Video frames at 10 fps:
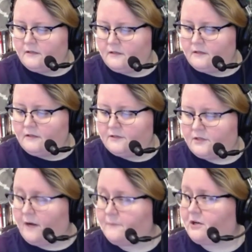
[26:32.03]
Sorry,
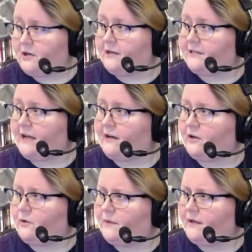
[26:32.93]
I'm turning it down a little
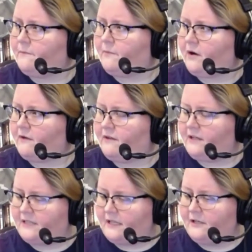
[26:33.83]
bit. Part of it is
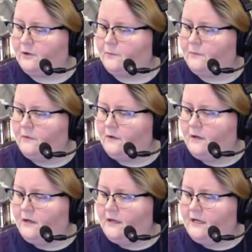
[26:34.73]

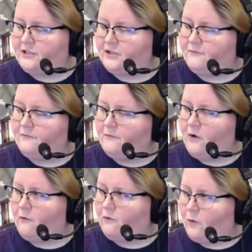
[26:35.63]
it's just
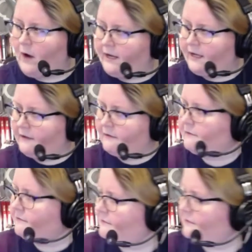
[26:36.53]
overwriting
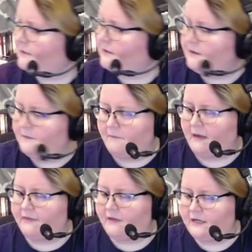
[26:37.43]
my
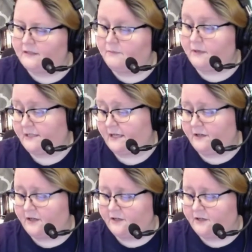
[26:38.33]
thoughts, but it sounded good.